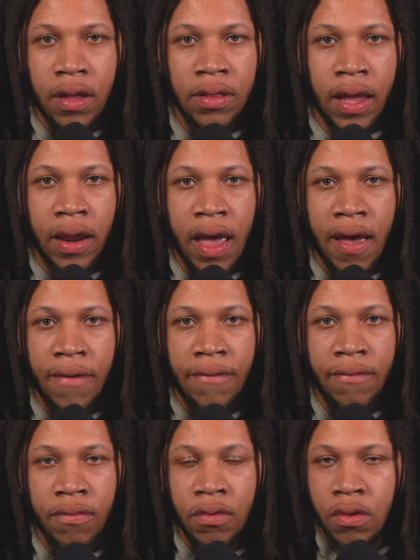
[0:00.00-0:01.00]
They have
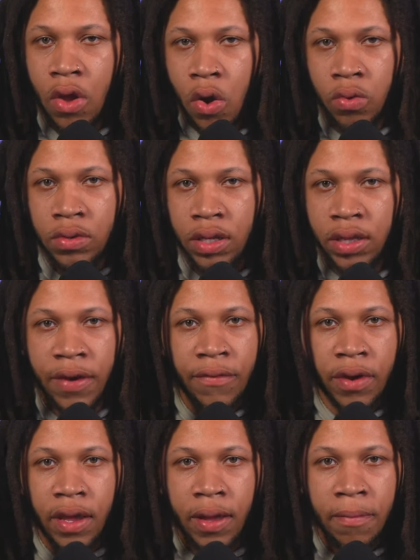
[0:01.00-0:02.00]
no
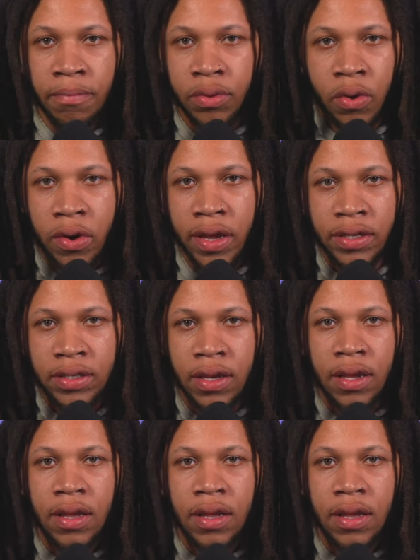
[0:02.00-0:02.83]
delivery employees.